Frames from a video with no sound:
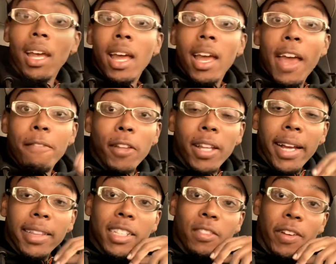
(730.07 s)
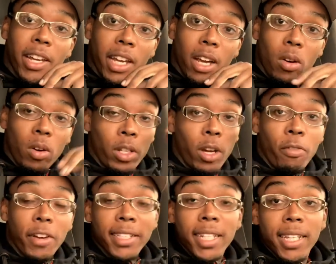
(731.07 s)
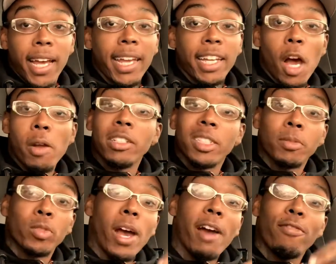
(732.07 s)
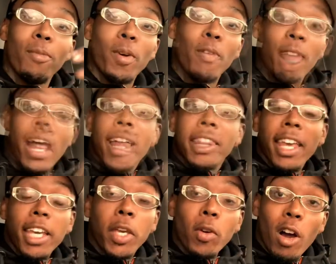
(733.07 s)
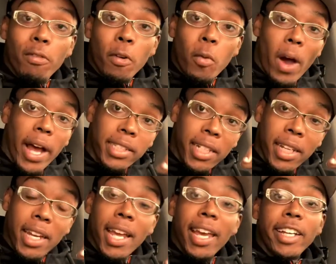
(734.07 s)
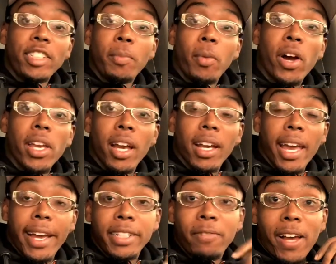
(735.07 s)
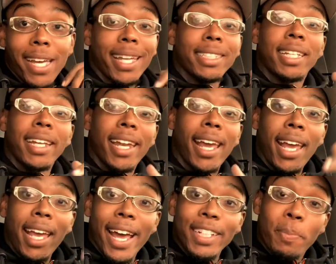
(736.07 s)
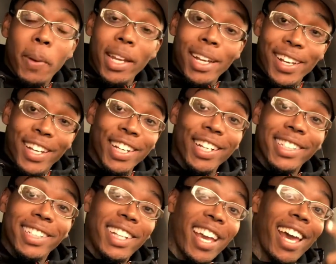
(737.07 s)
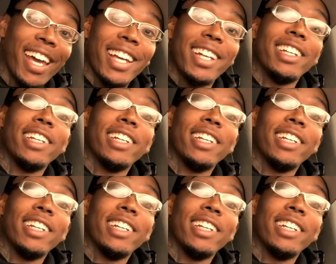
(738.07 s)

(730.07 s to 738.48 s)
if you like this video, don't forget to like, comment, subscribe for more videos. Thank you all for watching. It's your boy Yung HVAC, and today has been a good day.